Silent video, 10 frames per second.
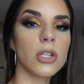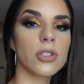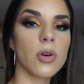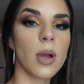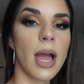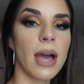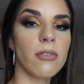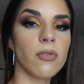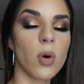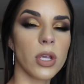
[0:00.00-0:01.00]
So it had
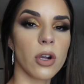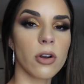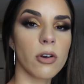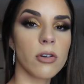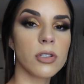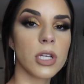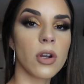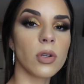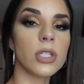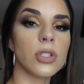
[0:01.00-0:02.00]
4 urinals
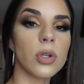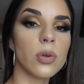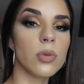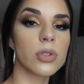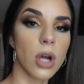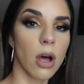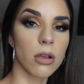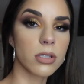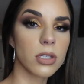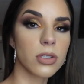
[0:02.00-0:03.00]
and only 2
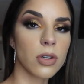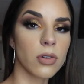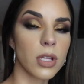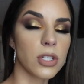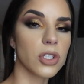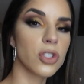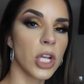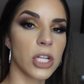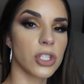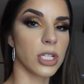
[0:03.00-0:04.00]
stalls. So they just
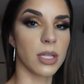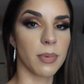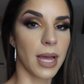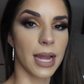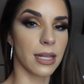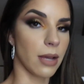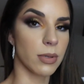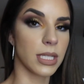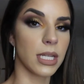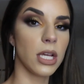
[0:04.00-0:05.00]
changed like the plaque and that
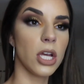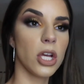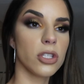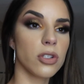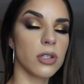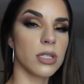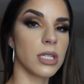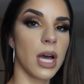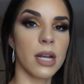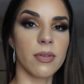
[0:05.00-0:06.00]
was it. So there's a
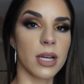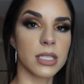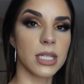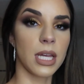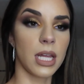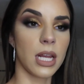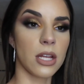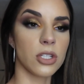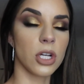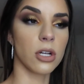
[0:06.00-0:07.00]
ton of us and
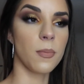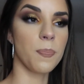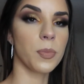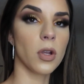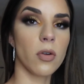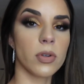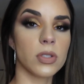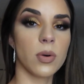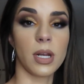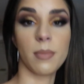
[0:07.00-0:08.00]
it took over
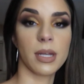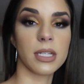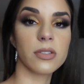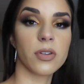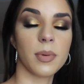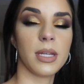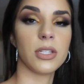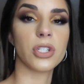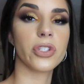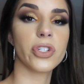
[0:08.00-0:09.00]
20 minutes for me
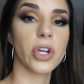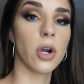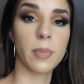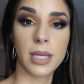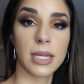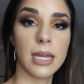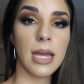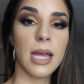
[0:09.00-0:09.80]
just to go pee.